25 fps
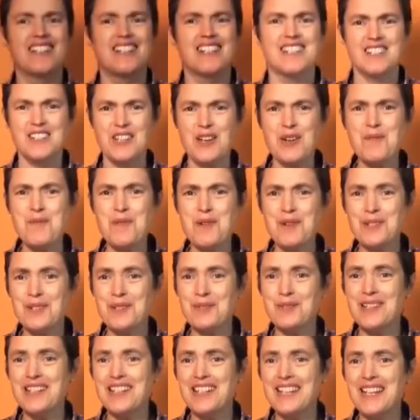So what do
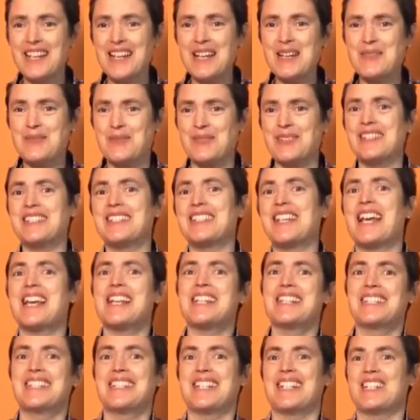we need for
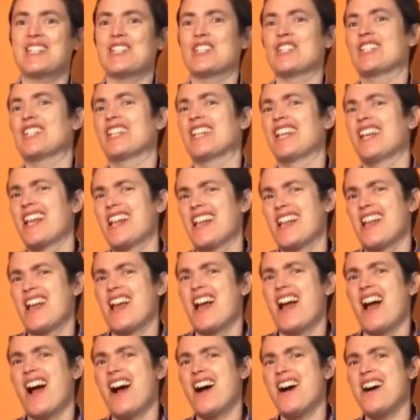today's session?
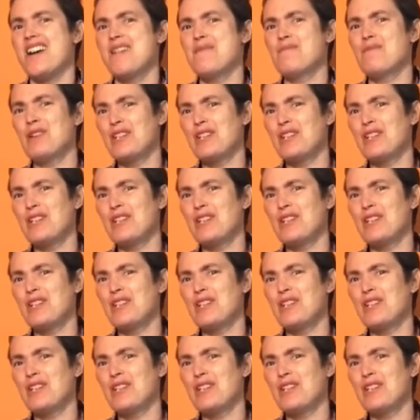I'm